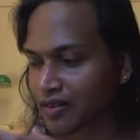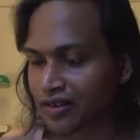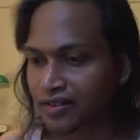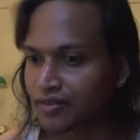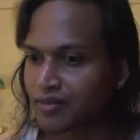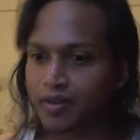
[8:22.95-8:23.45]

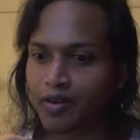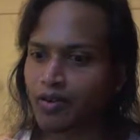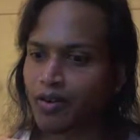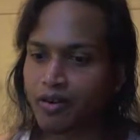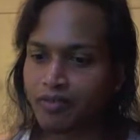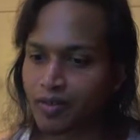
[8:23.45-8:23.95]
Like, there's something
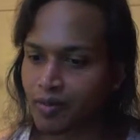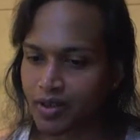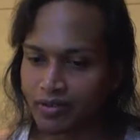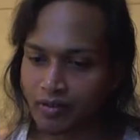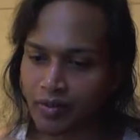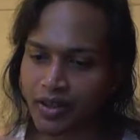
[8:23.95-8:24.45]
wrong with me
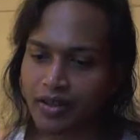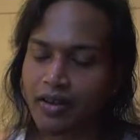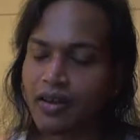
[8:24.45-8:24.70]
or something.